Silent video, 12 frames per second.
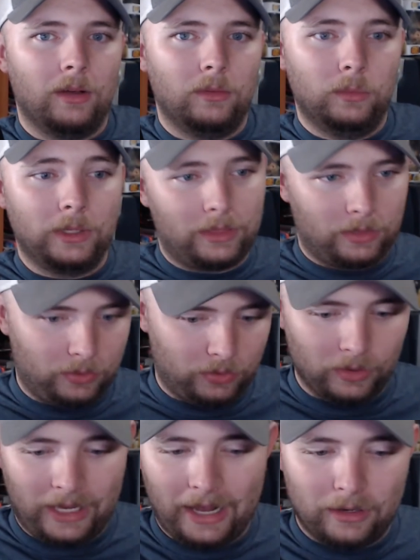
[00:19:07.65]
with
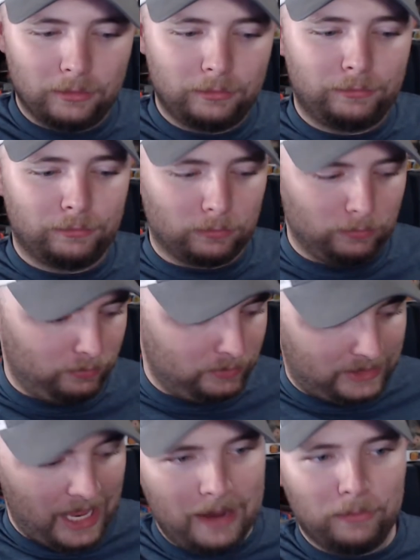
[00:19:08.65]
the kind of
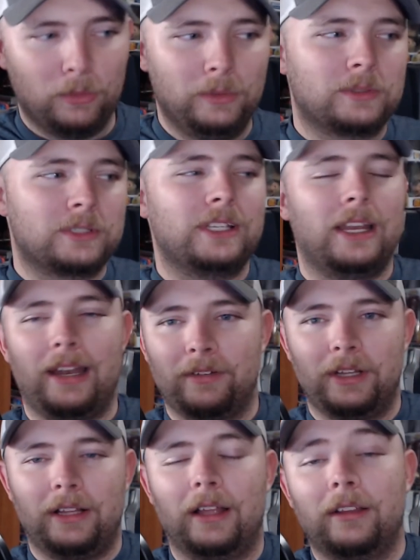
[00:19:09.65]
table we were sitting and
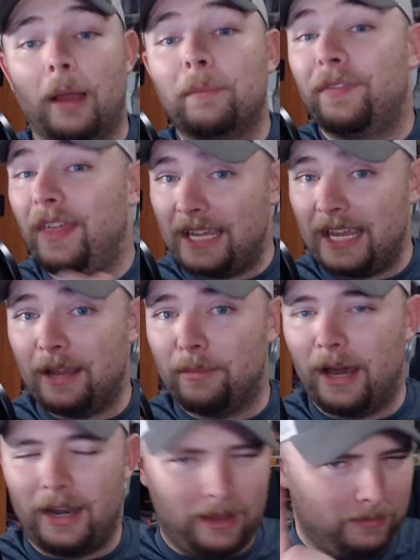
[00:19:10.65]
everything like that. I'm thinking
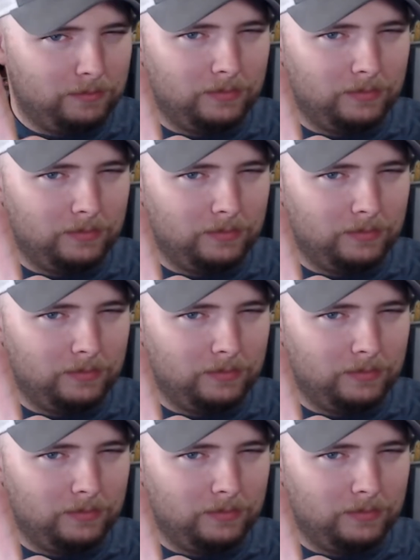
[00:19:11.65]
about it.